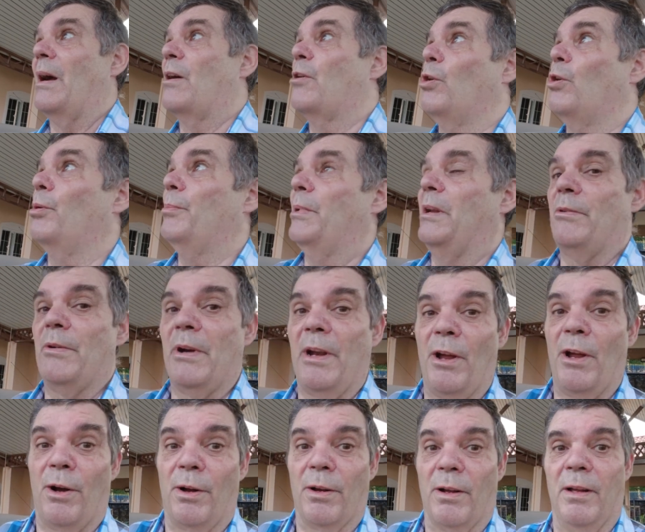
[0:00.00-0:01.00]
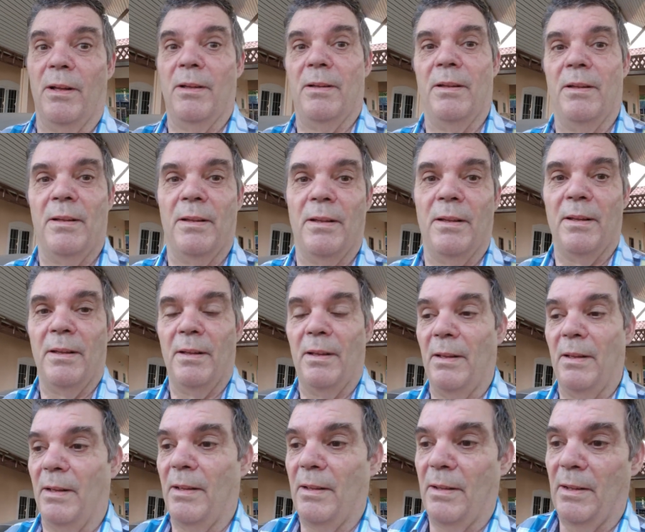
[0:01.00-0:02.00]
back home in Rayong.
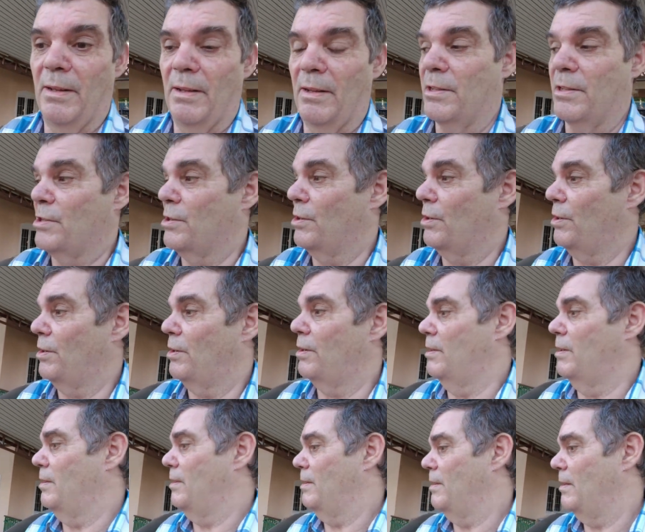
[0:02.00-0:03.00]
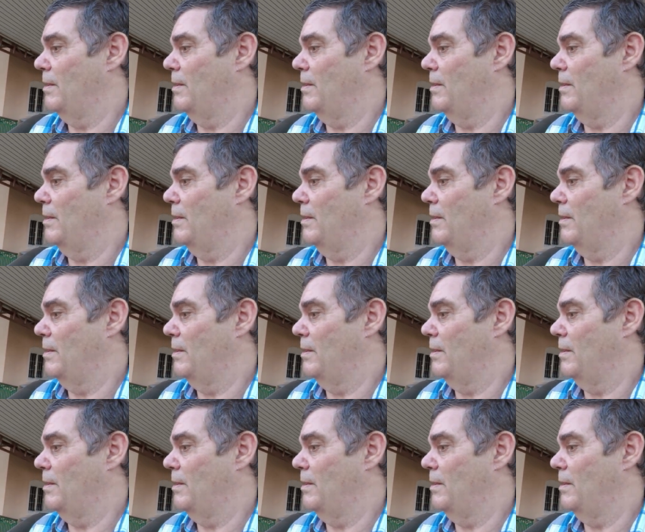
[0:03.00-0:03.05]
So